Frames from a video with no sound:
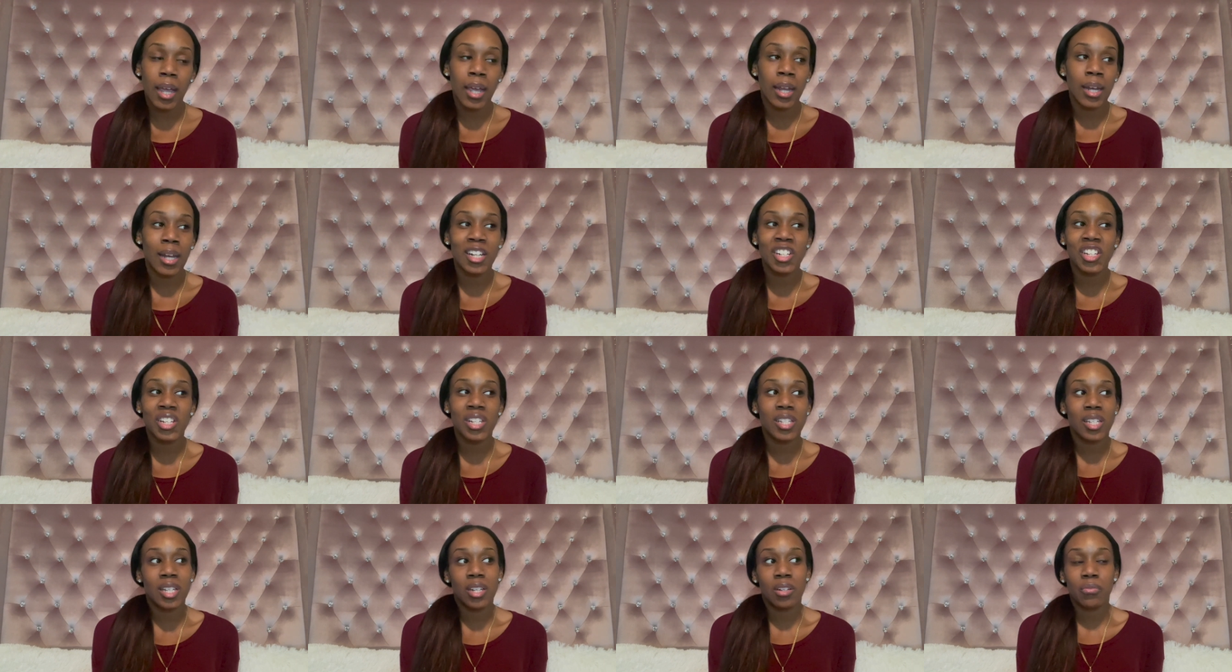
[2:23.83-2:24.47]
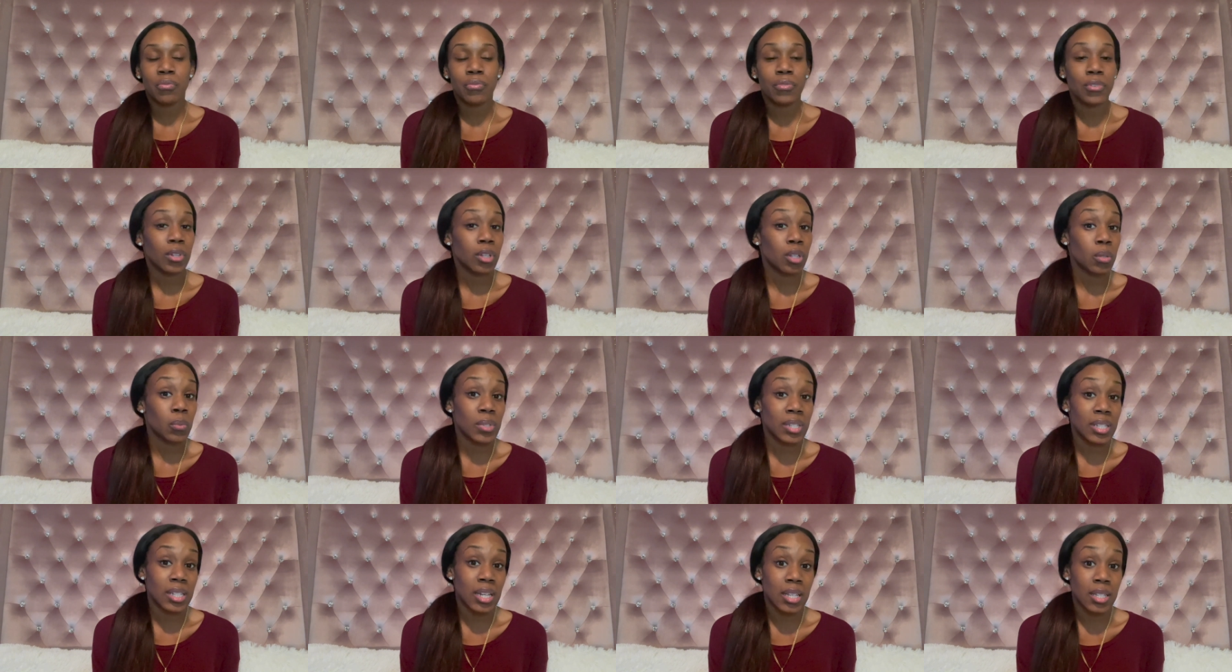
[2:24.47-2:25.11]
And I just didn't feel it
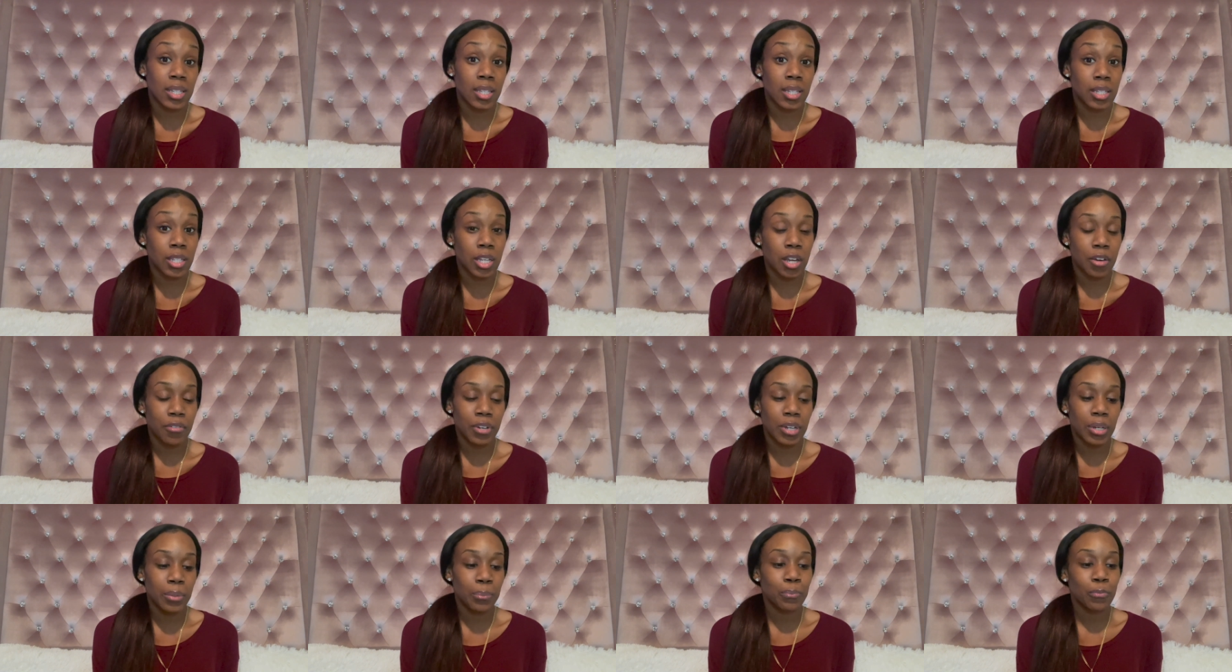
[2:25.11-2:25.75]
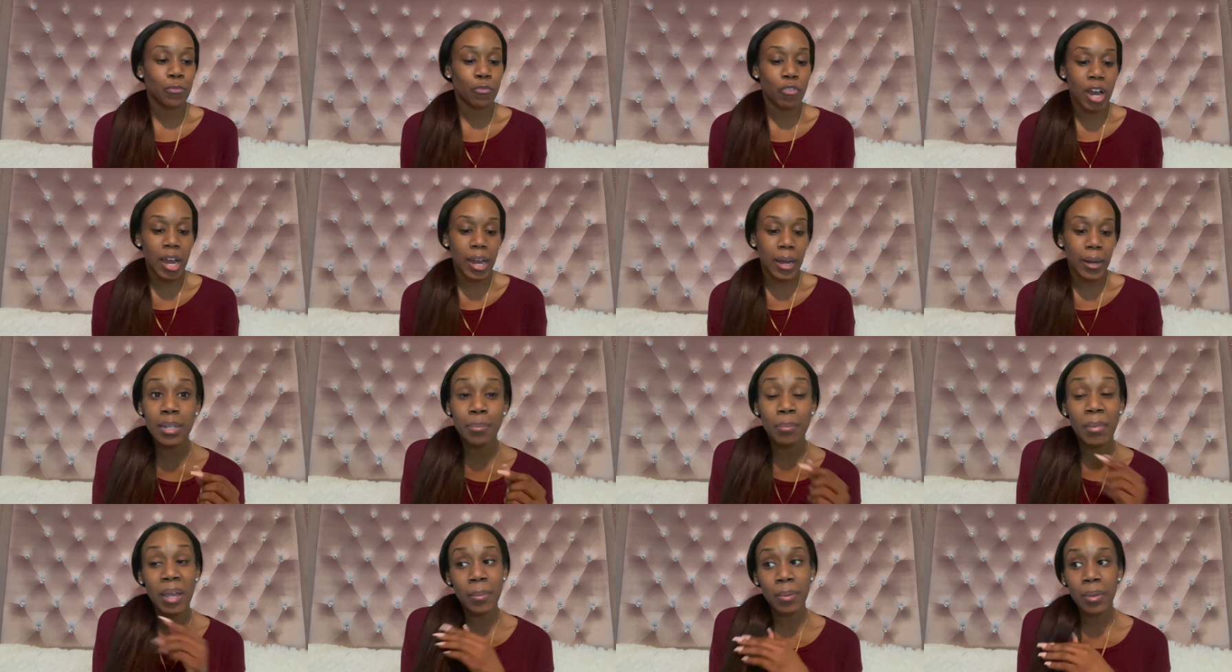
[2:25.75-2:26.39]
was necessary,
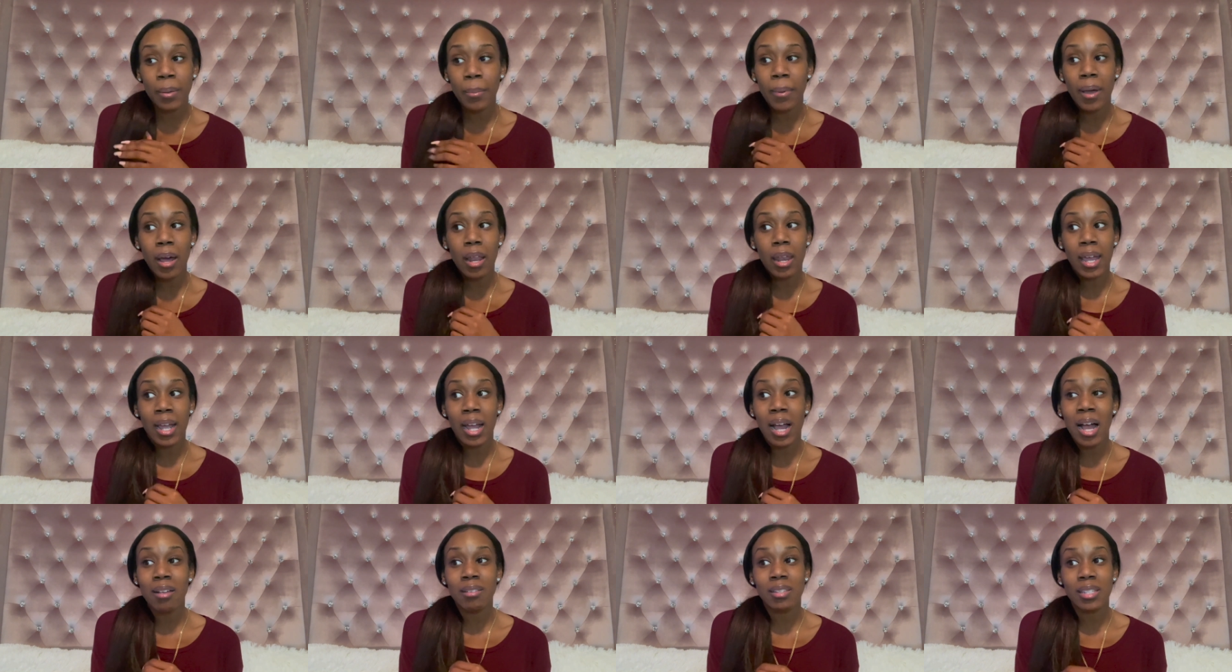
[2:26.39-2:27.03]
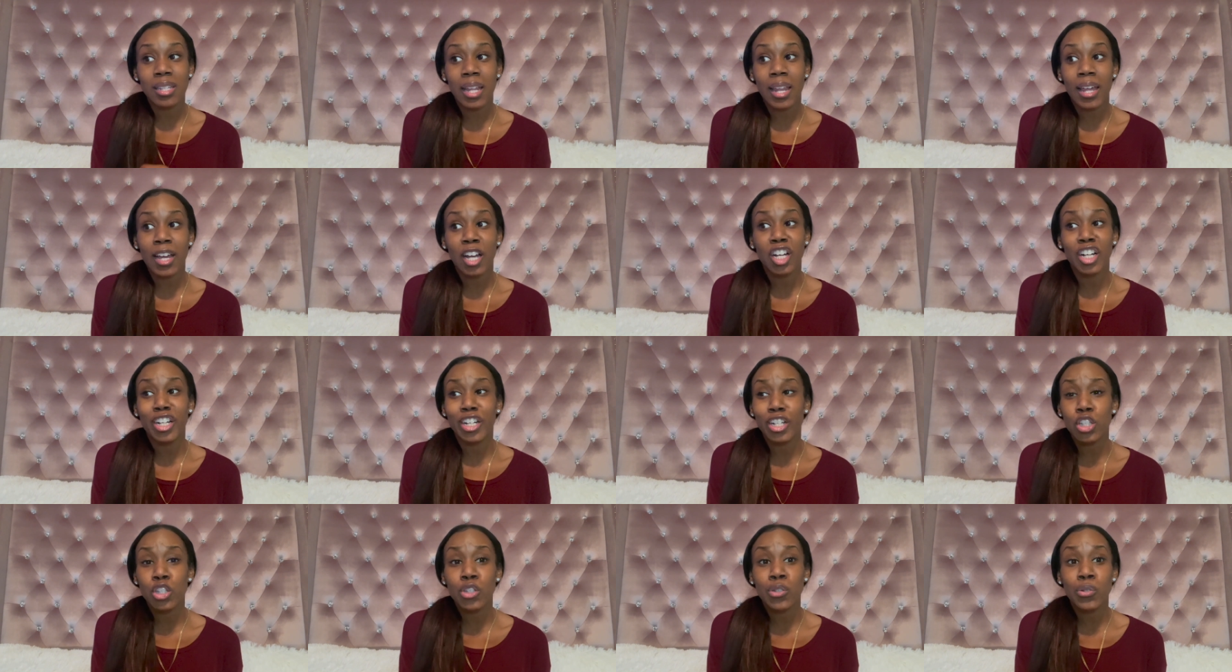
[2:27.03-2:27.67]
right? Maybe about like, I'll say like a
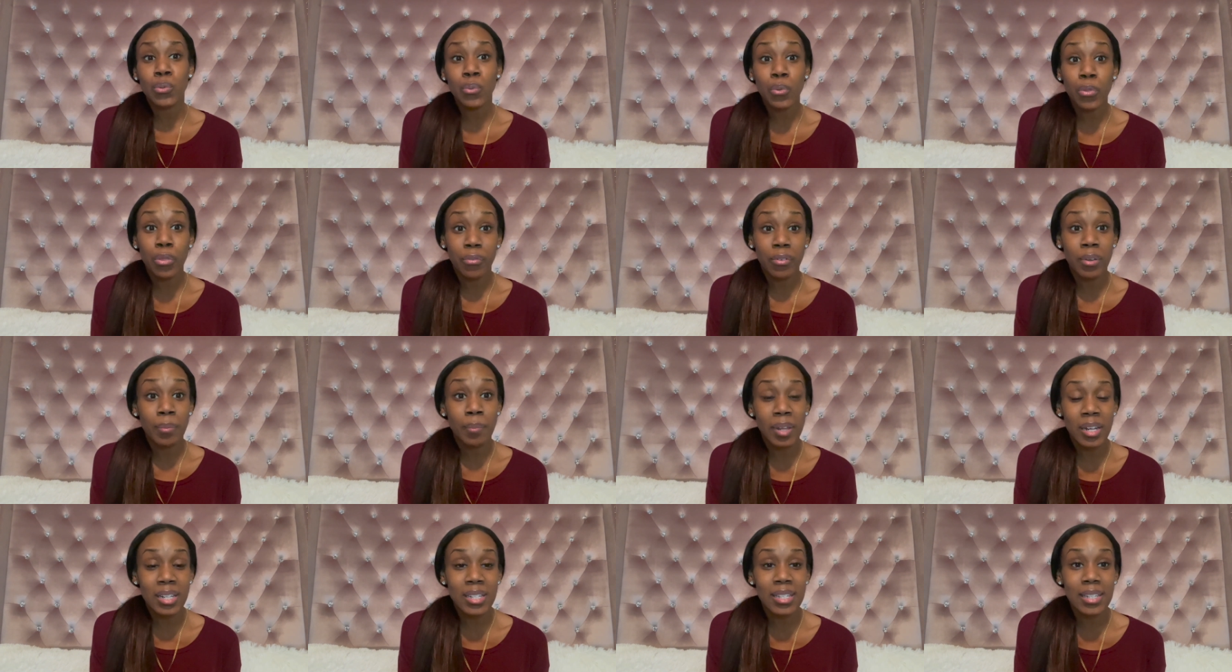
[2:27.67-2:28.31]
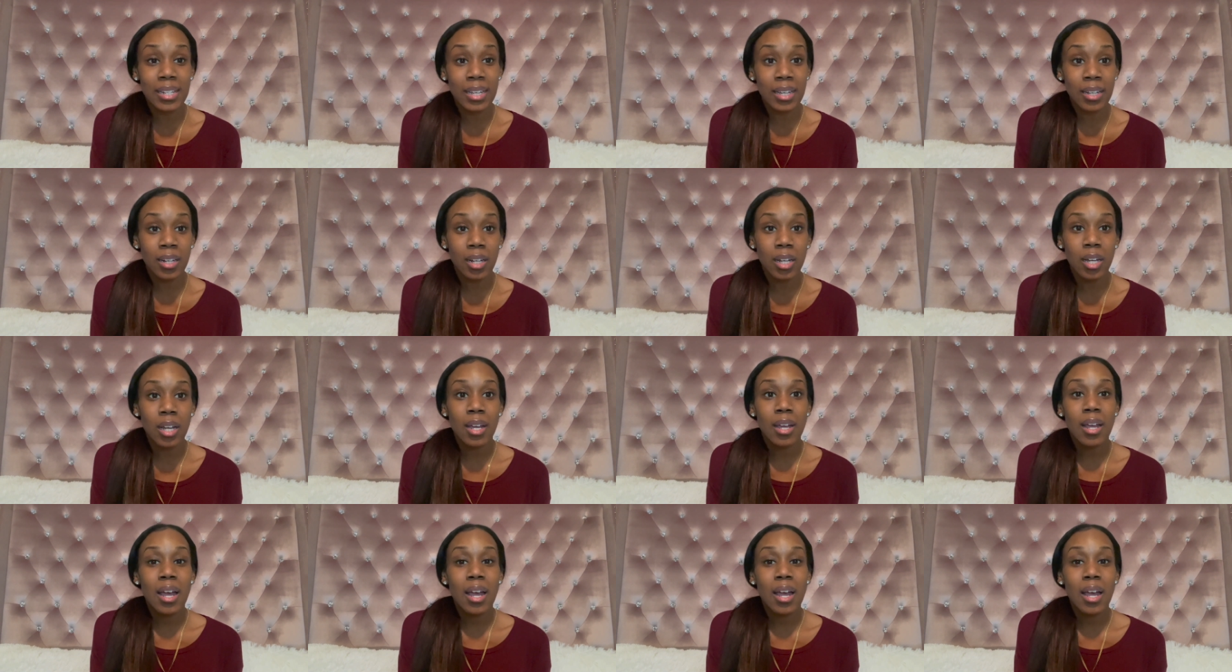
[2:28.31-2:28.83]
good 2-3 minutes later,